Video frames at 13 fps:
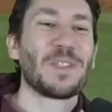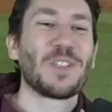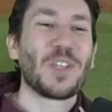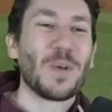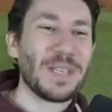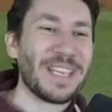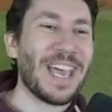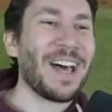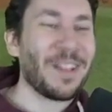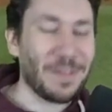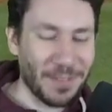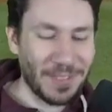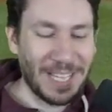Joey
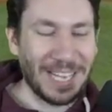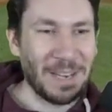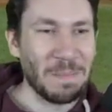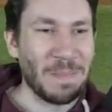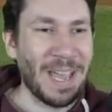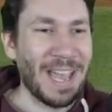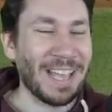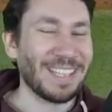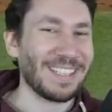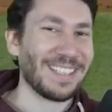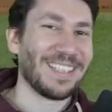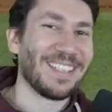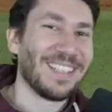Gallo for that at bat.
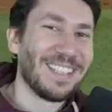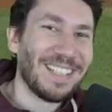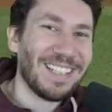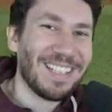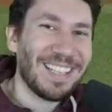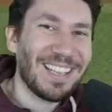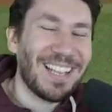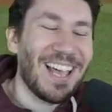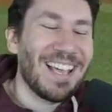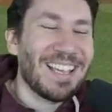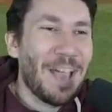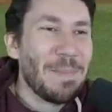Like,